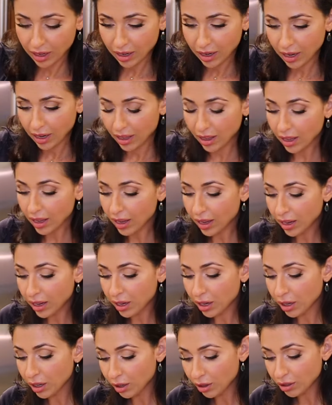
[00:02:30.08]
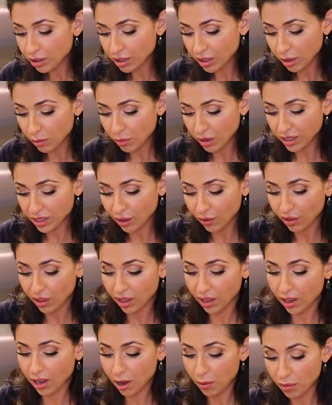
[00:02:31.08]
And then you're just going to mix
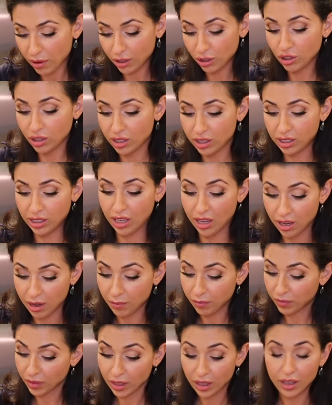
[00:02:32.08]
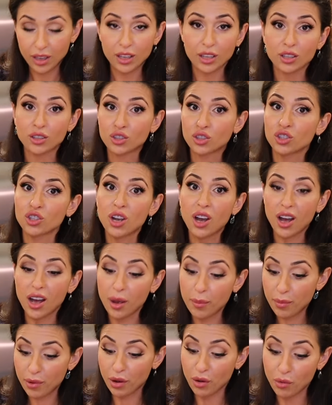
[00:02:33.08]
everything up and just
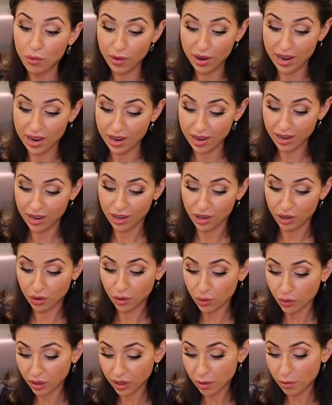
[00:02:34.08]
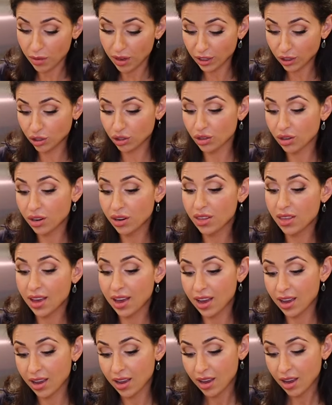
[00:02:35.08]
chop away. You're going to make sure
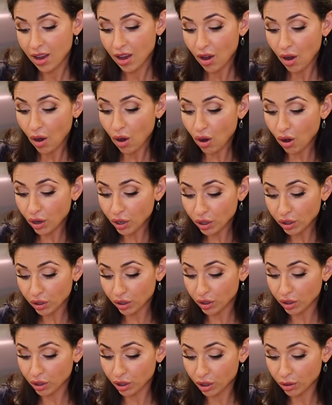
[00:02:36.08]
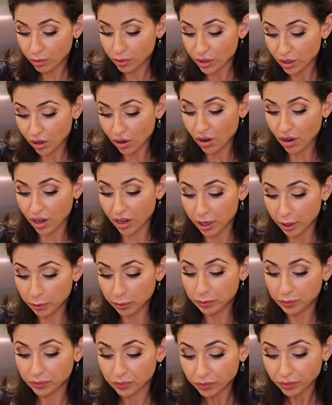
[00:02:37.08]
that all your herbs are
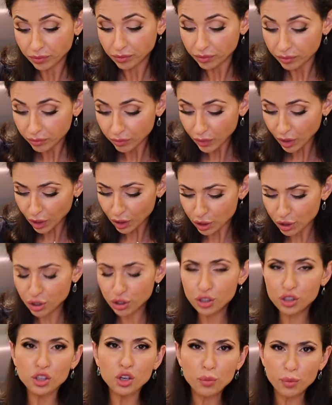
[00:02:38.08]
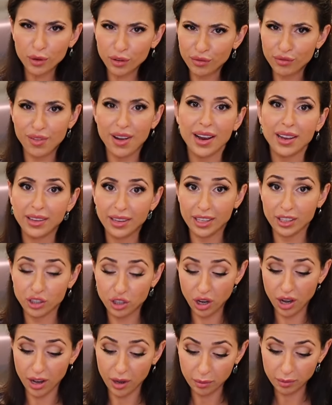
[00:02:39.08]
super finely
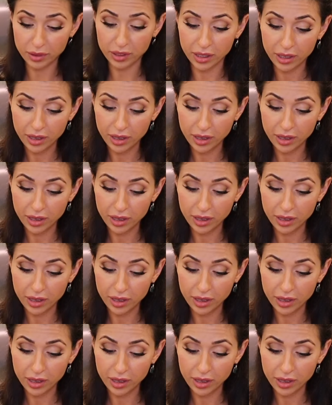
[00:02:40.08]
chopped.